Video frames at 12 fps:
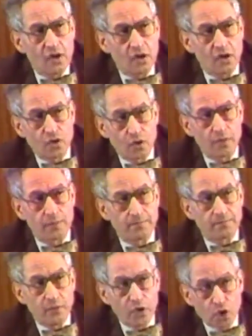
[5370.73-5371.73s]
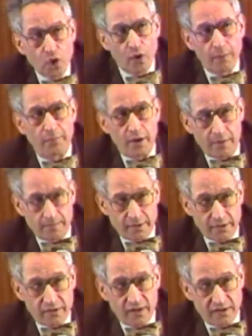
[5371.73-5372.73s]
your
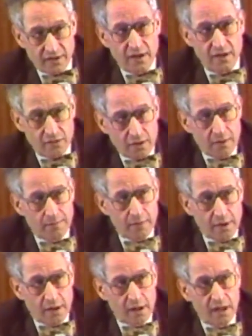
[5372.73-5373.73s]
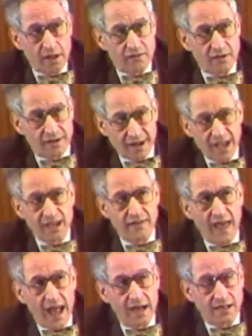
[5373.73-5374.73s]
purpose as an interpreter is to take
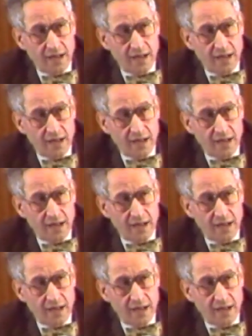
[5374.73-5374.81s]
that